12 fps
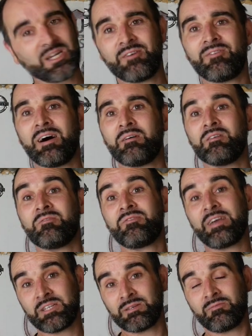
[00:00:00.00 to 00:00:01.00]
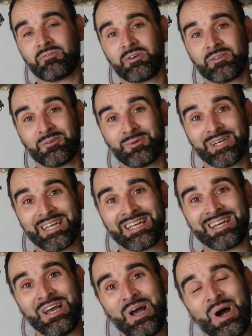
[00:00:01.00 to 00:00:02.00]
Jeff out and feeds him for another
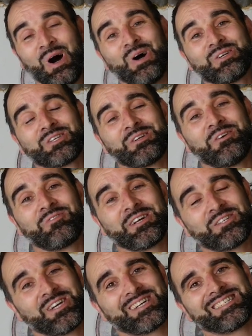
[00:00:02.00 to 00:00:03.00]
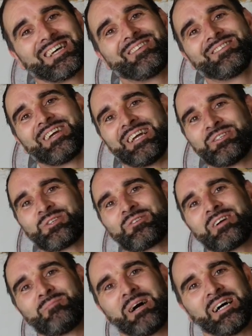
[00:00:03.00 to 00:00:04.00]
week. Also, don't forget to check us out on
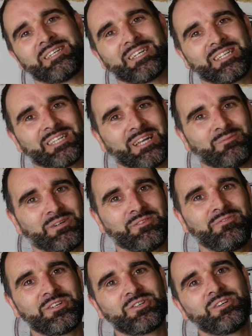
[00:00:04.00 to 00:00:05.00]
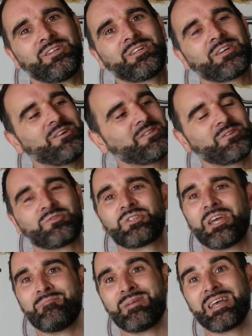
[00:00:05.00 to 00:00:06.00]
Instagram at Detailing World Official. You can also
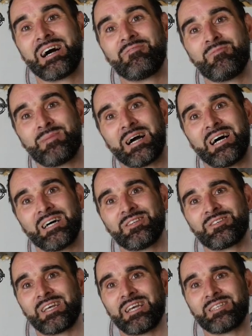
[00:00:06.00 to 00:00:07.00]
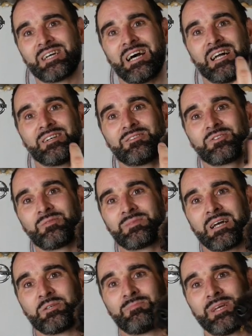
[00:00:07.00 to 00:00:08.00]
check me out for behind the scenes and
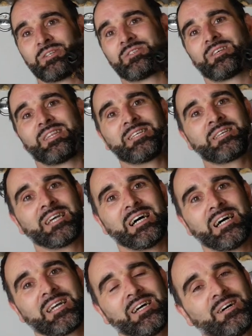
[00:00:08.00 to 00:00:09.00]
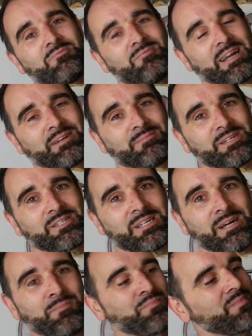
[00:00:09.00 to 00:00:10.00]
sometimes pictures of this guy at randomly
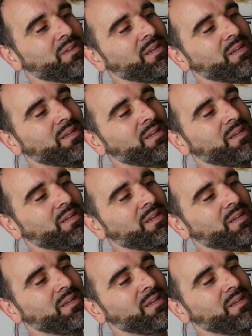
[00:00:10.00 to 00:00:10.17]
set.